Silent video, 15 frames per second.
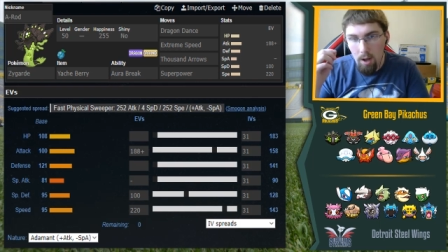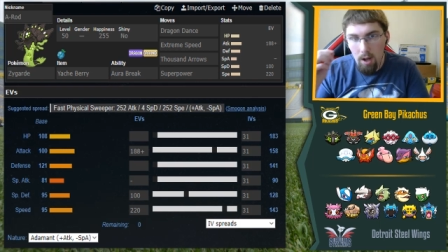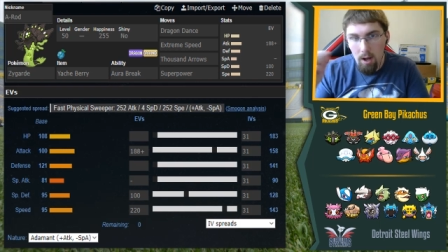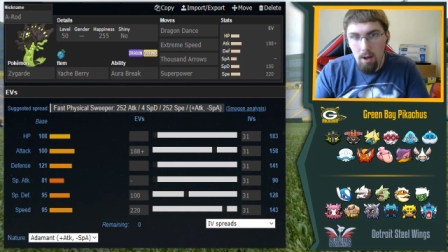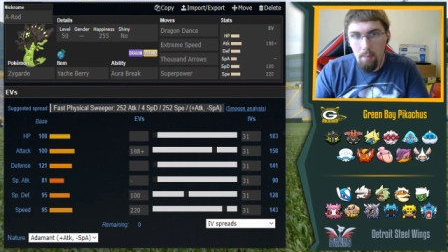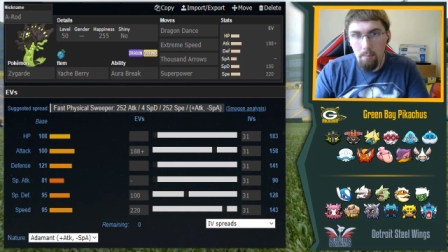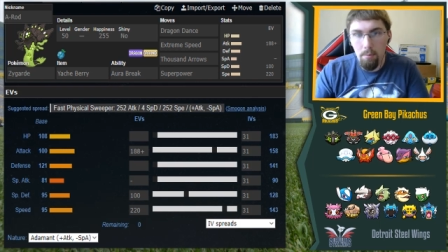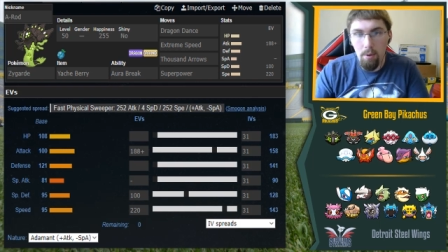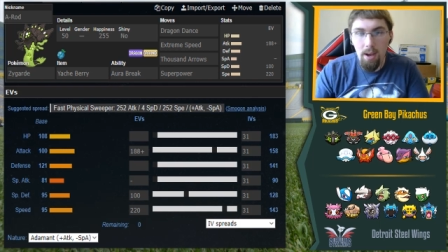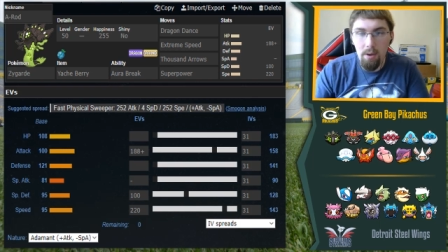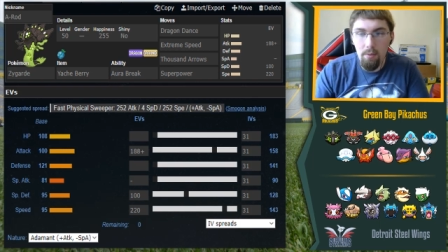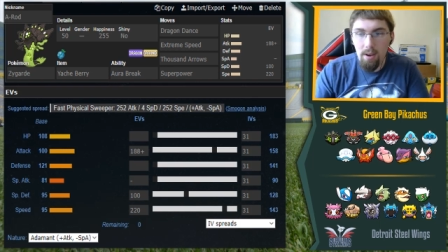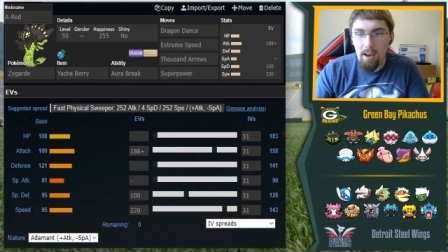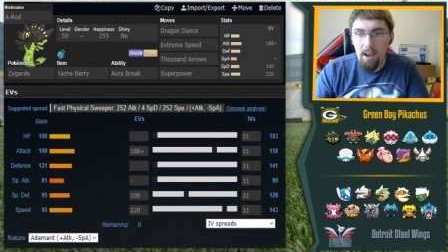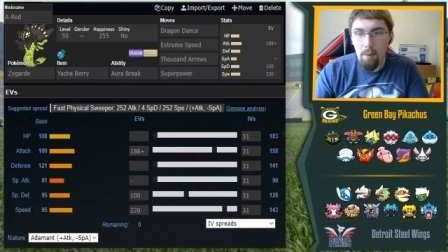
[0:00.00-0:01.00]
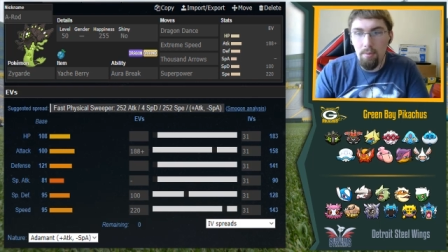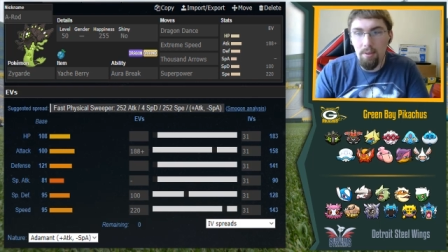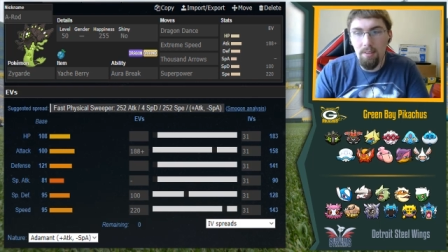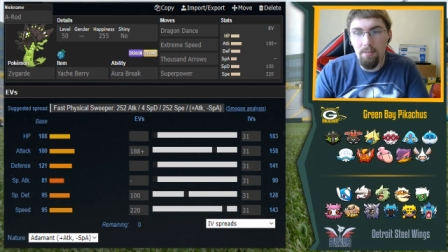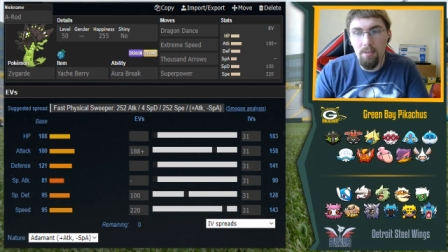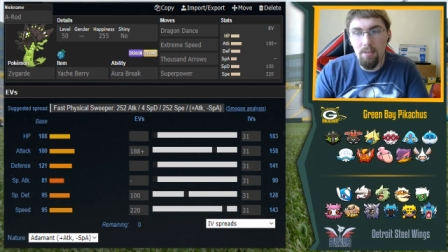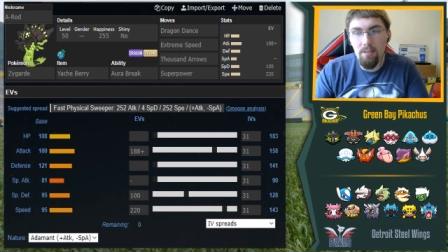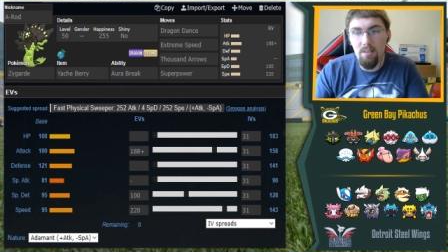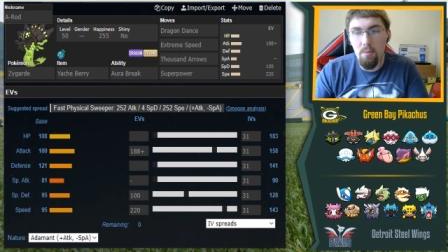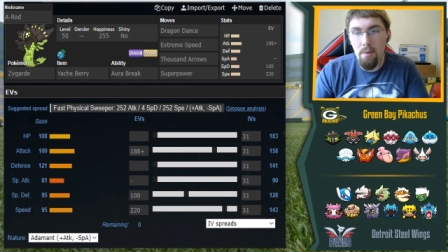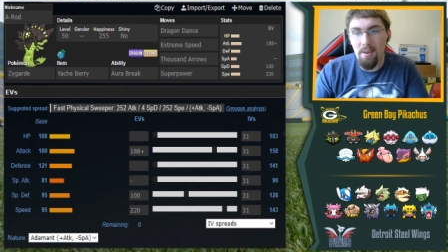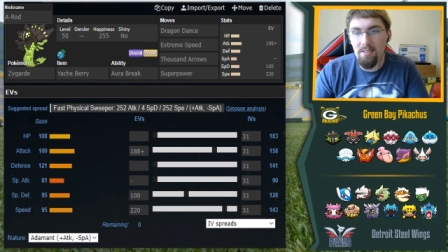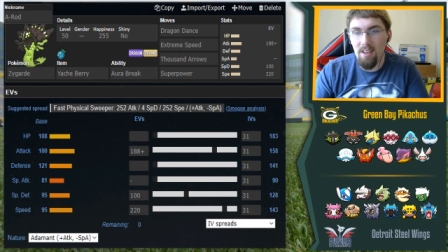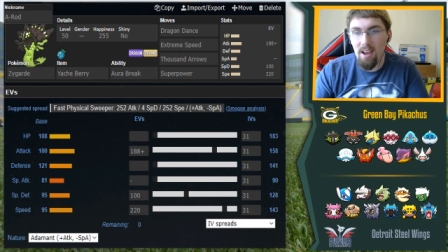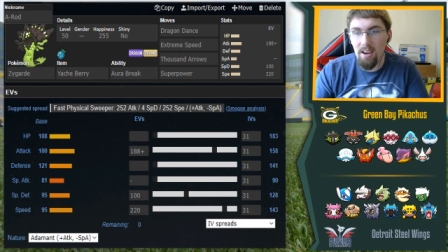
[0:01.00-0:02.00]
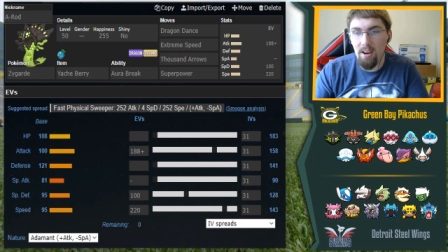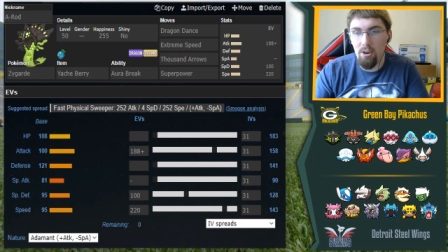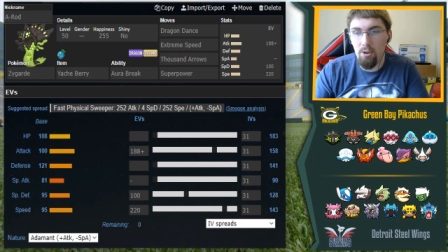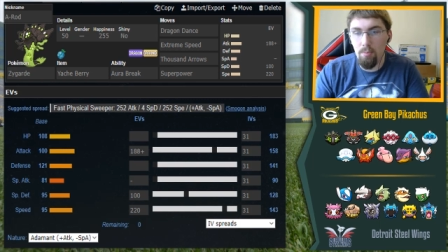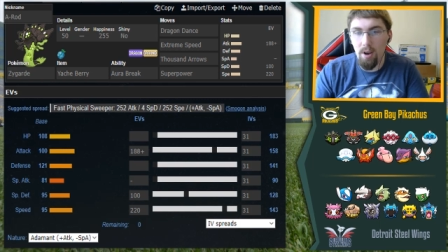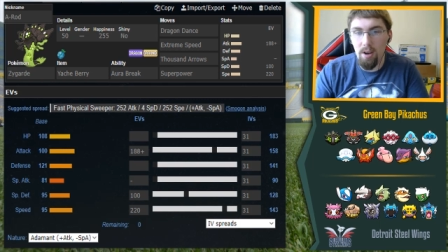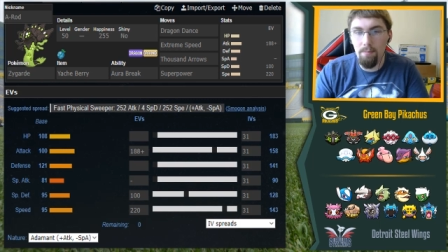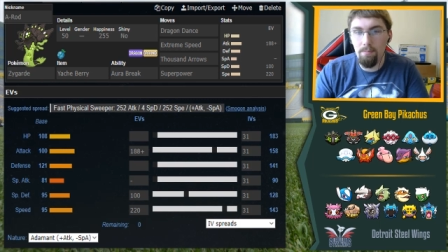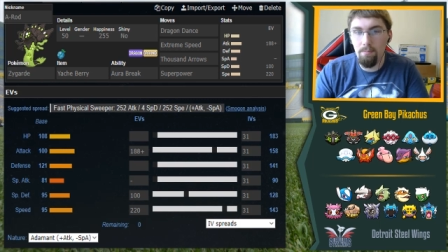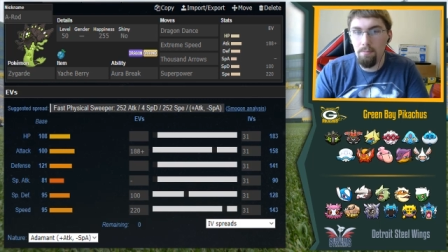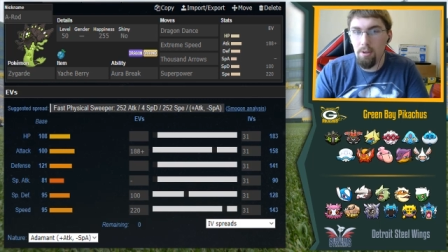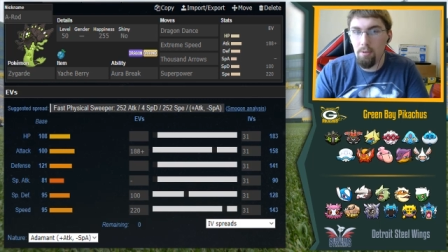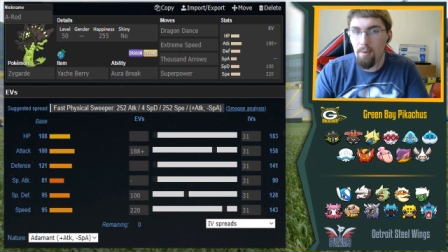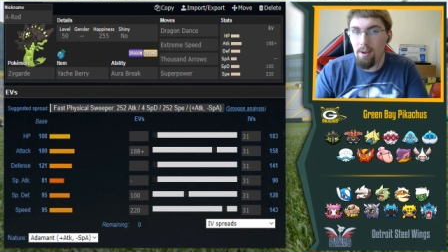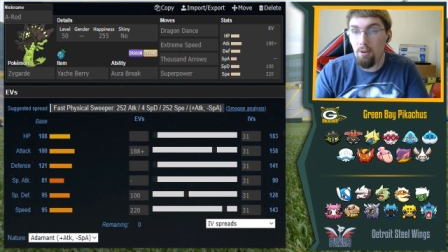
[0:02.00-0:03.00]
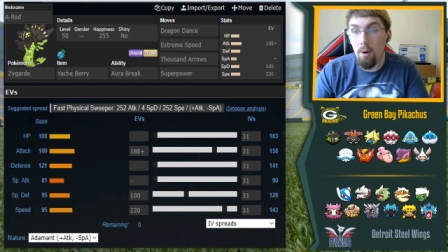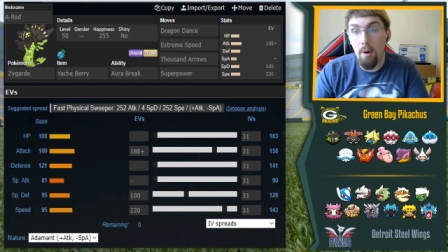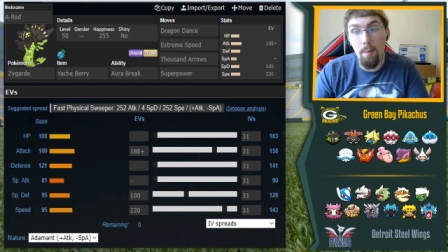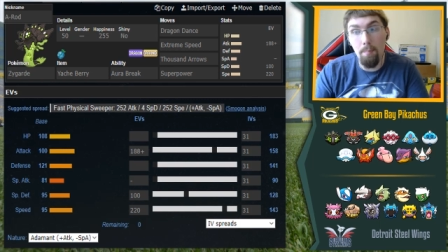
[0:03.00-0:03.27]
Um, but anyway, yeah, I believe this is the best Zygarde spread, this matchup.